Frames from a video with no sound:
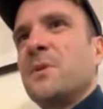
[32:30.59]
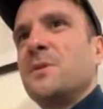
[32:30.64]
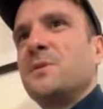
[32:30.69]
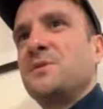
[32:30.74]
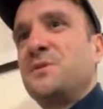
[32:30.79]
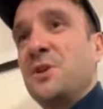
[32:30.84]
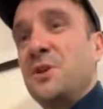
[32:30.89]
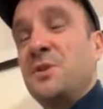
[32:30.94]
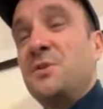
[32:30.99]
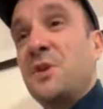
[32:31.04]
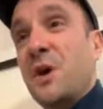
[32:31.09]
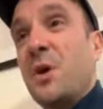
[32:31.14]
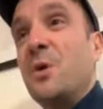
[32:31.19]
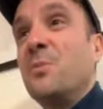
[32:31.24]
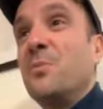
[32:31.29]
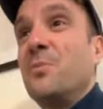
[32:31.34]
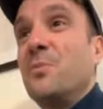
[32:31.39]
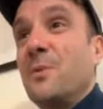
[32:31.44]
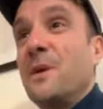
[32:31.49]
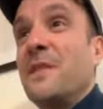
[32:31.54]
So you'd
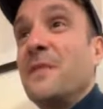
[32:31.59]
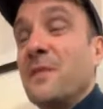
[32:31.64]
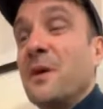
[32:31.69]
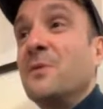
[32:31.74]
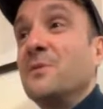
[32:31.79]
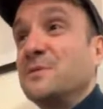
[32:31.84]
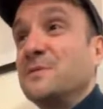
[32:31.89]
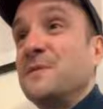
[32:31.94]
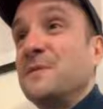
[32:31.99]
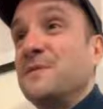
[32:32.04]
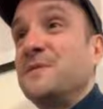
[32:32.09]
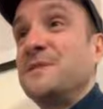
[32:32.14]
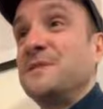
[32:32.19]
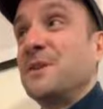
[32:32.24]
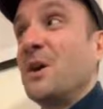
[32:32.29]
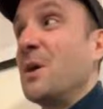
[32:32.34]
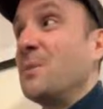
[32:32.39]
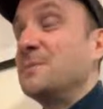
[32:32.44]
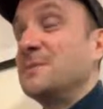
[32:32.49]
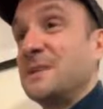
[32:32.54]
hope in those 50
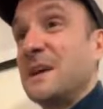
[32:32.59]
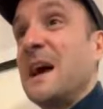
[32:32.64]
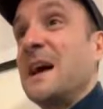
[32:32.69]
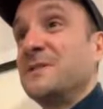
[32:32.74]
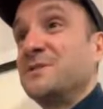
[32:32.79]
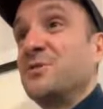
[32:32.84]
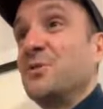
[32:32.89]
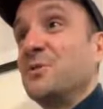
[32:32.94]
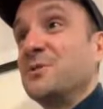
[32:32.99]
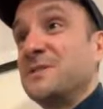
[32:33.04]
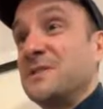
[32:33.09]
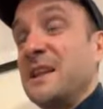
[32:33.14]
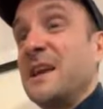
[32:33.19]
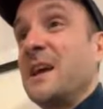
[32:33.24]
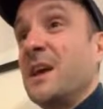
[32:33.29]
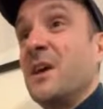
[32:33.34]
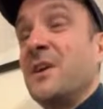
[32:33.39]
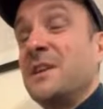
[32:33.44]
times it has got slicker,